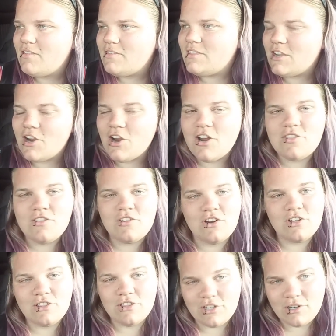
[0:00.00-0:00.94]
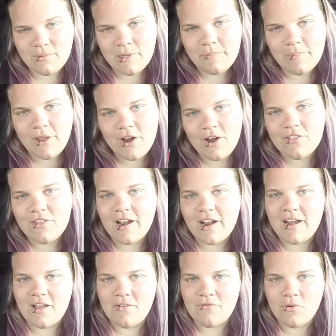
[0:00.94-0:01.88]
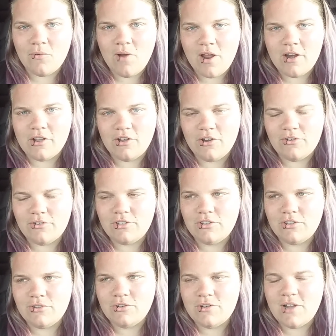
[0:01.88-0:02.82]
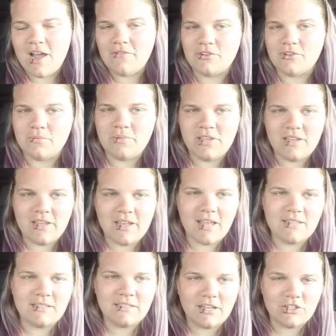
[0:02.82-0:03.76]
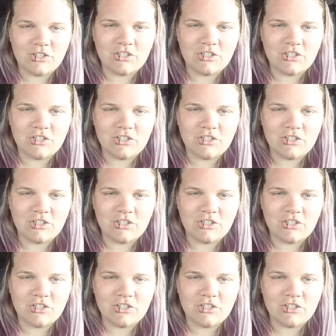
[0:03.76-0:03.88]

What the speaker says: They're a little bit bigger than I'd ever want to go to after being at such